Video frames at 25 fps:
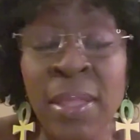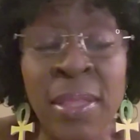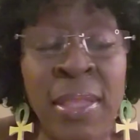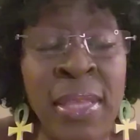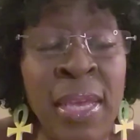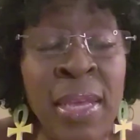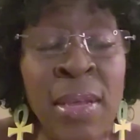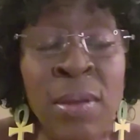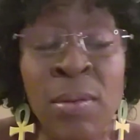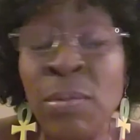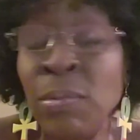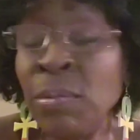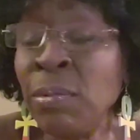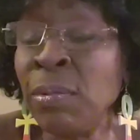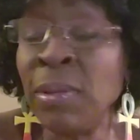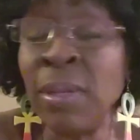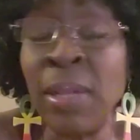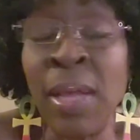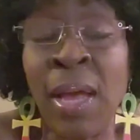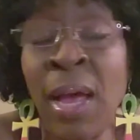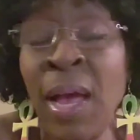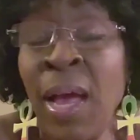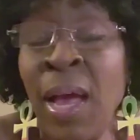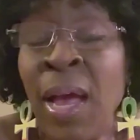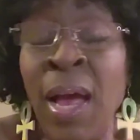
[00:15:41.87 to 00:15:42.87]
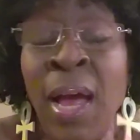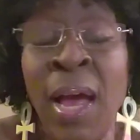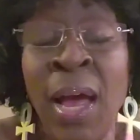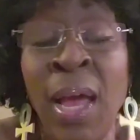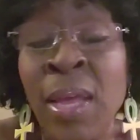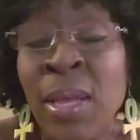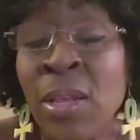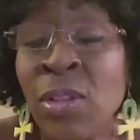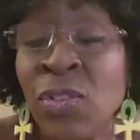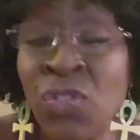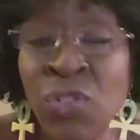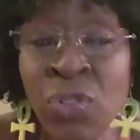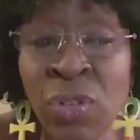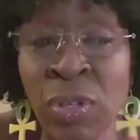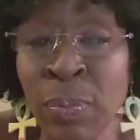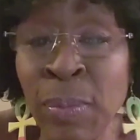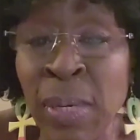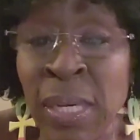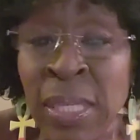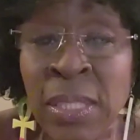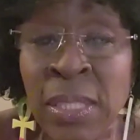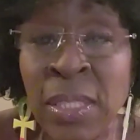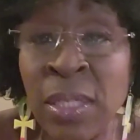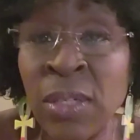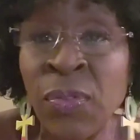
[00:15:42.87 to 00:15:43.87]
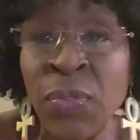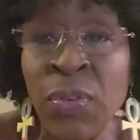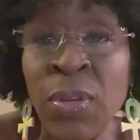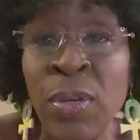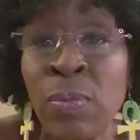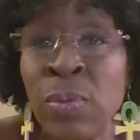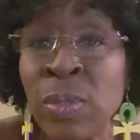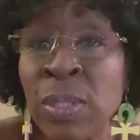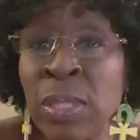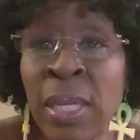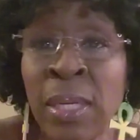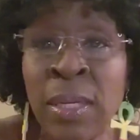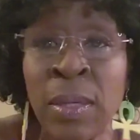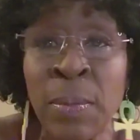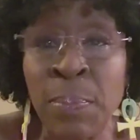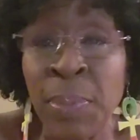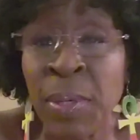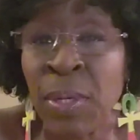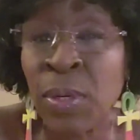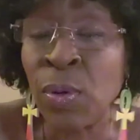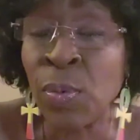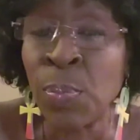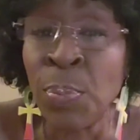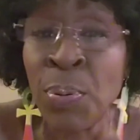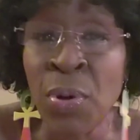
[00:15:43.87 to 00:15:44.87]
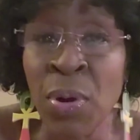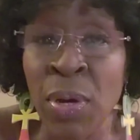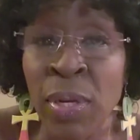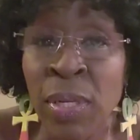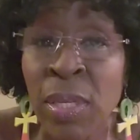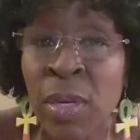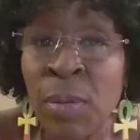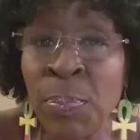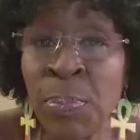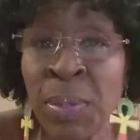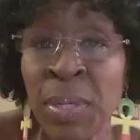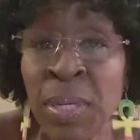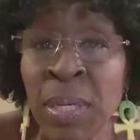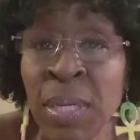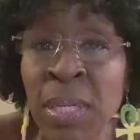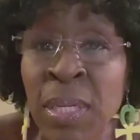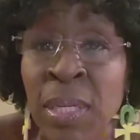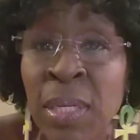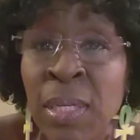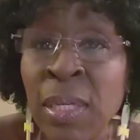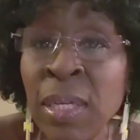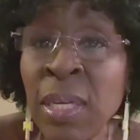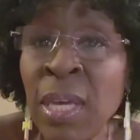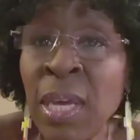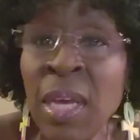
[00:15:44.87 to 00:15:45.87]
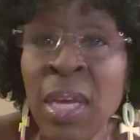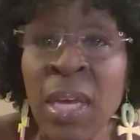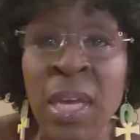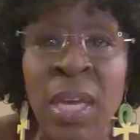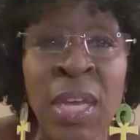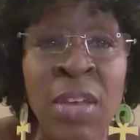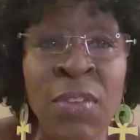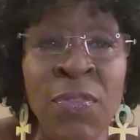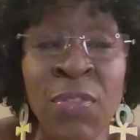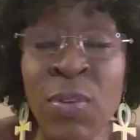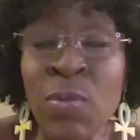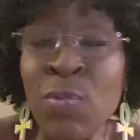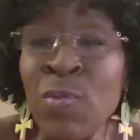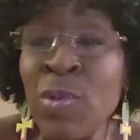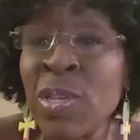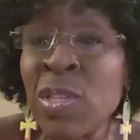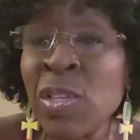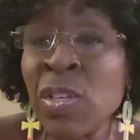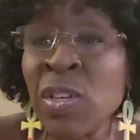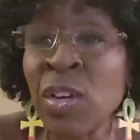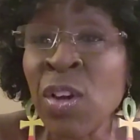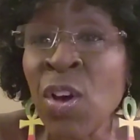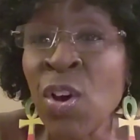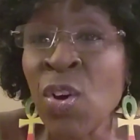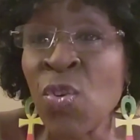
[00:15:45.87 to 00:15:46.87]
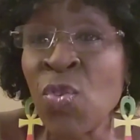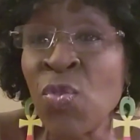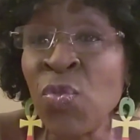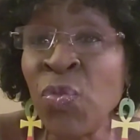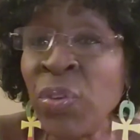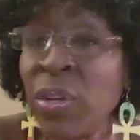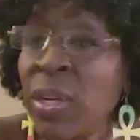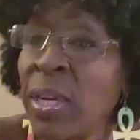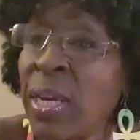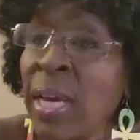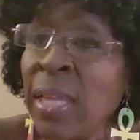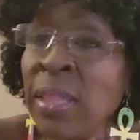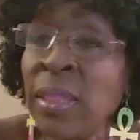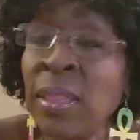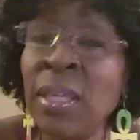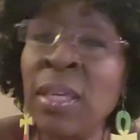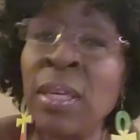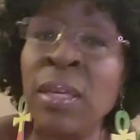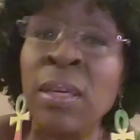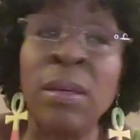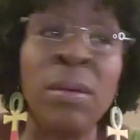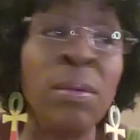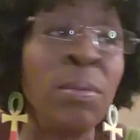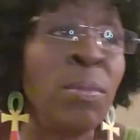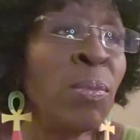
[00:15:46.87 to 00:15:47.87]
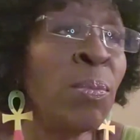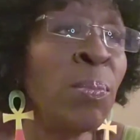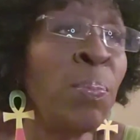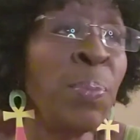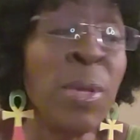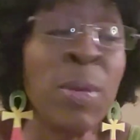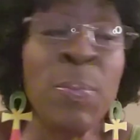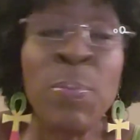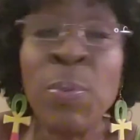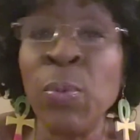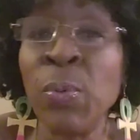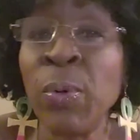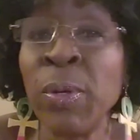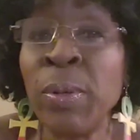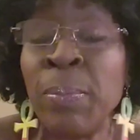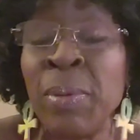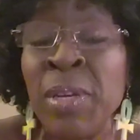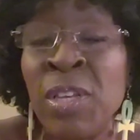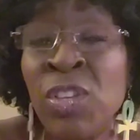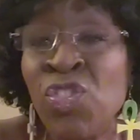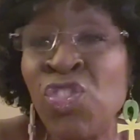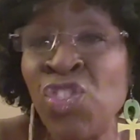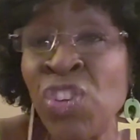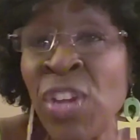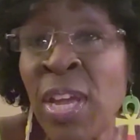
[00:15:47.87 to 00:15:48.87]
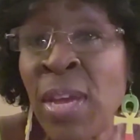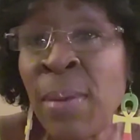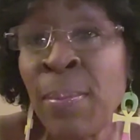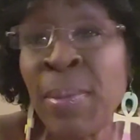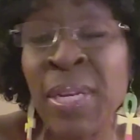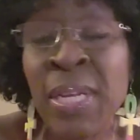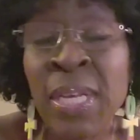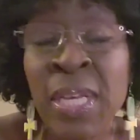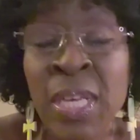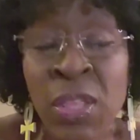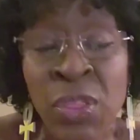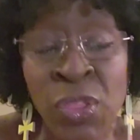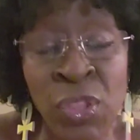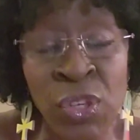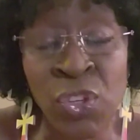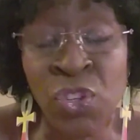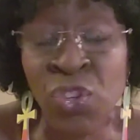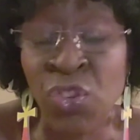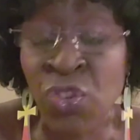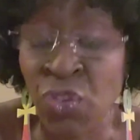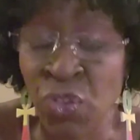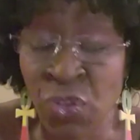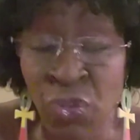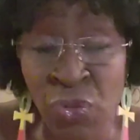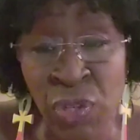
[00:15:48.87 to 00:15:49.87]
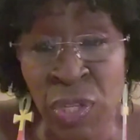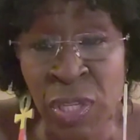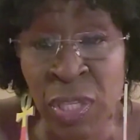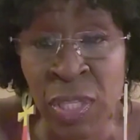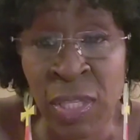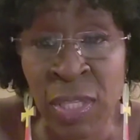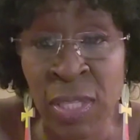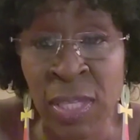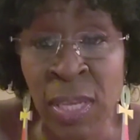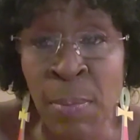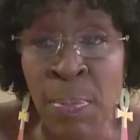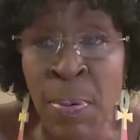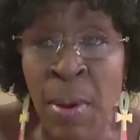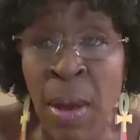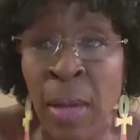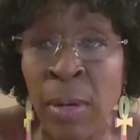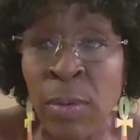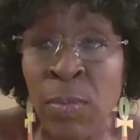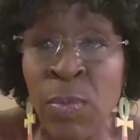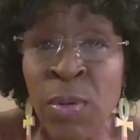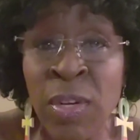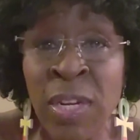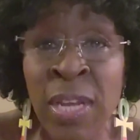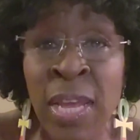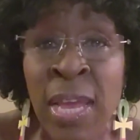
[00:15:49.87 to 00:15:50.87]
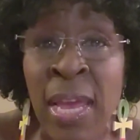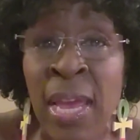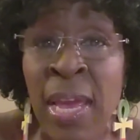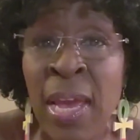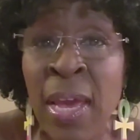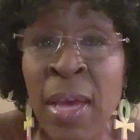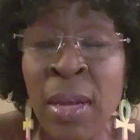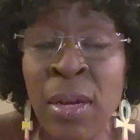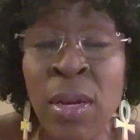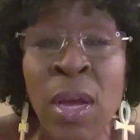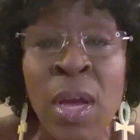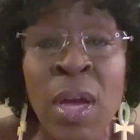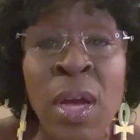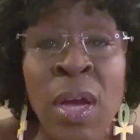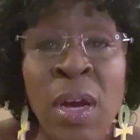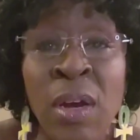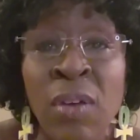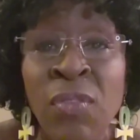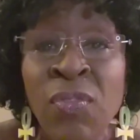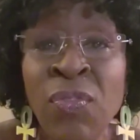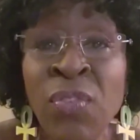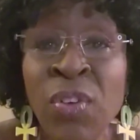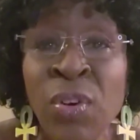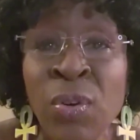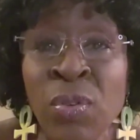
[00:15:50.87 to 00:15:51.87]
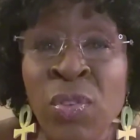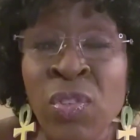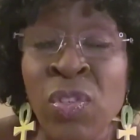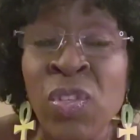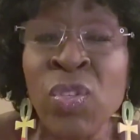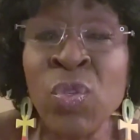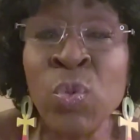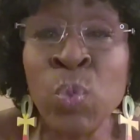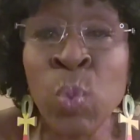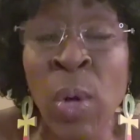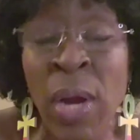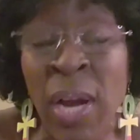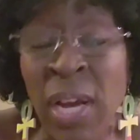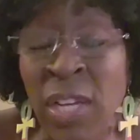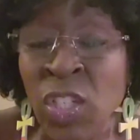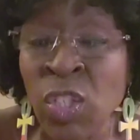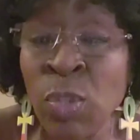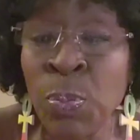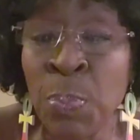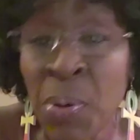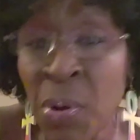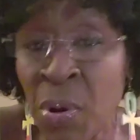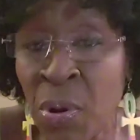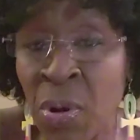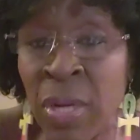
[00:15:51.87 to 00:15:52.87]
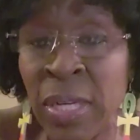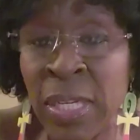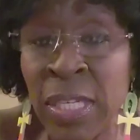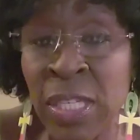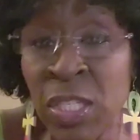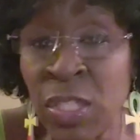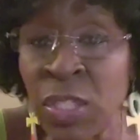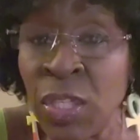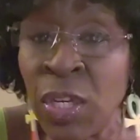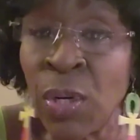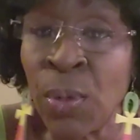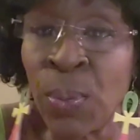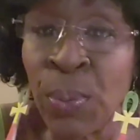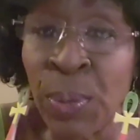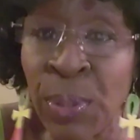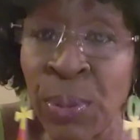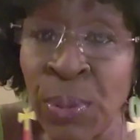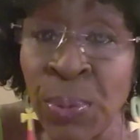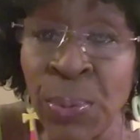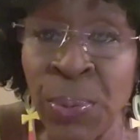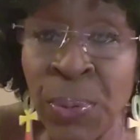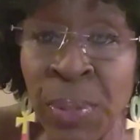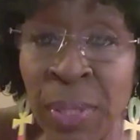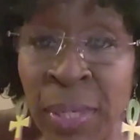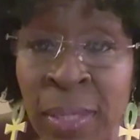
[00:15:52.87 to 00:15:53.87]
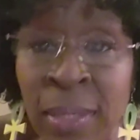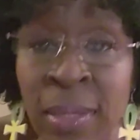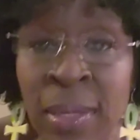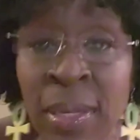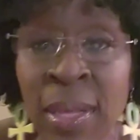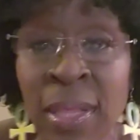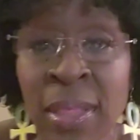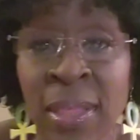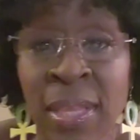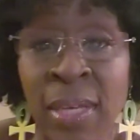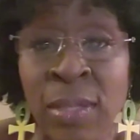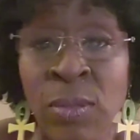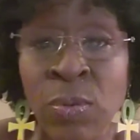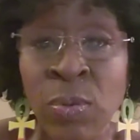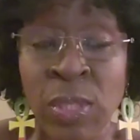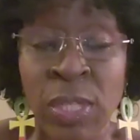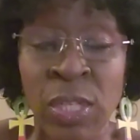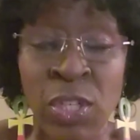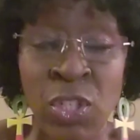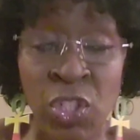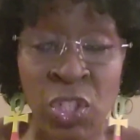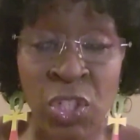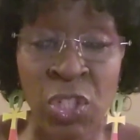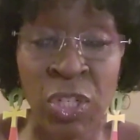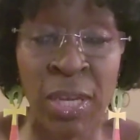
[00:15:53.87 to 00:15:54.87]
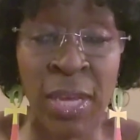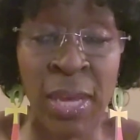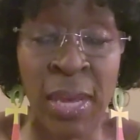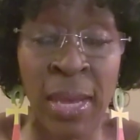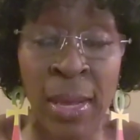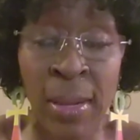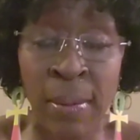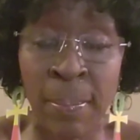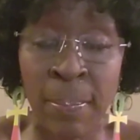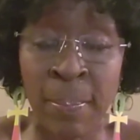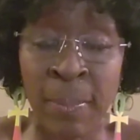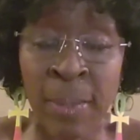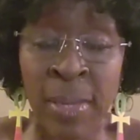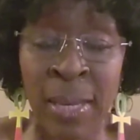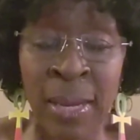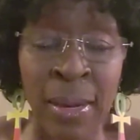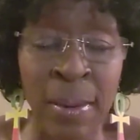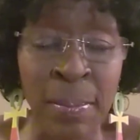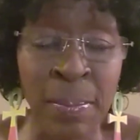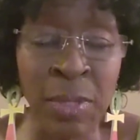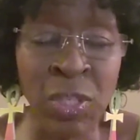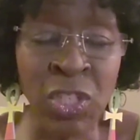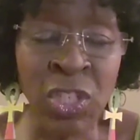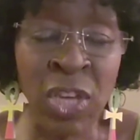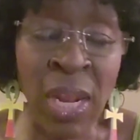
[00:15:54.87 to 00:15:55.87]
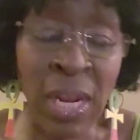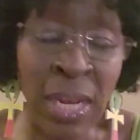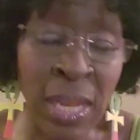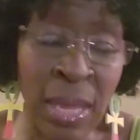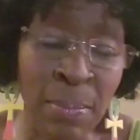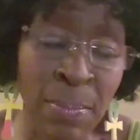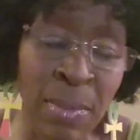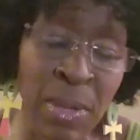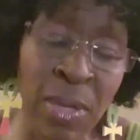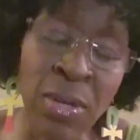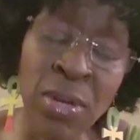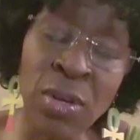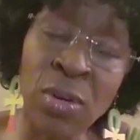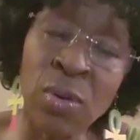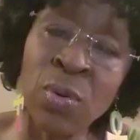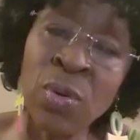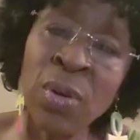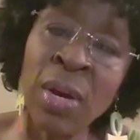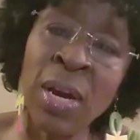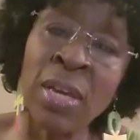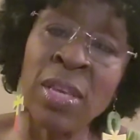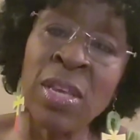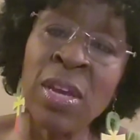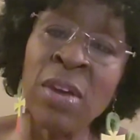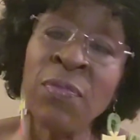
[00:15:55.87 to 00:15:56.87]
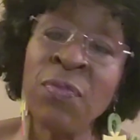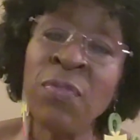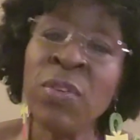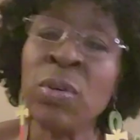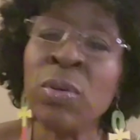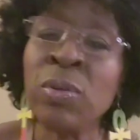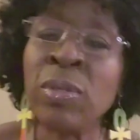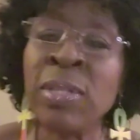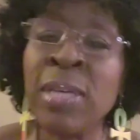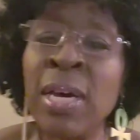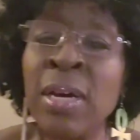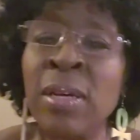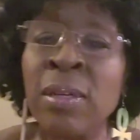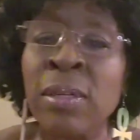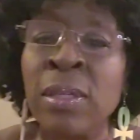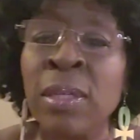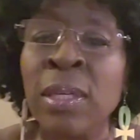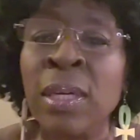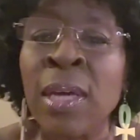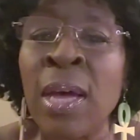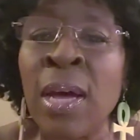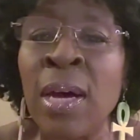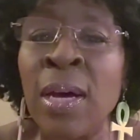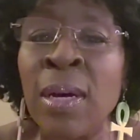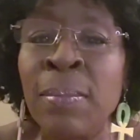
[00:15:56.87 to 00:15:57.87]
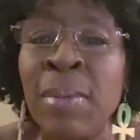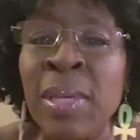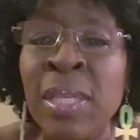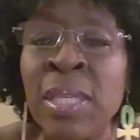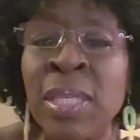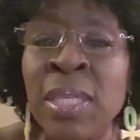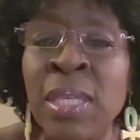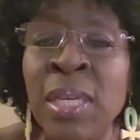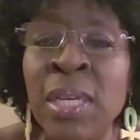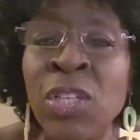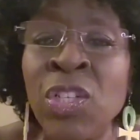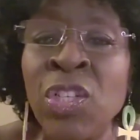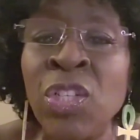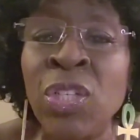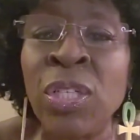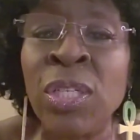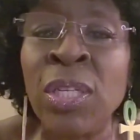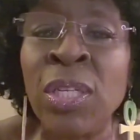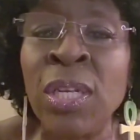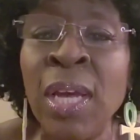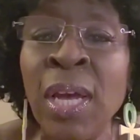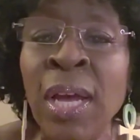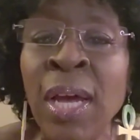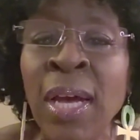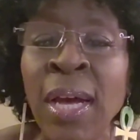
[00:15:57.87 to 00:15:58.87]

They, I enjoyed myself. It was like a big old party up in here. If it wasn't COVID, I think people would have been jamming in the streets. They probably would have had Verzuz watch parties going on. That's what they should have had. But y'all let me know how y'all feel down in the comment section.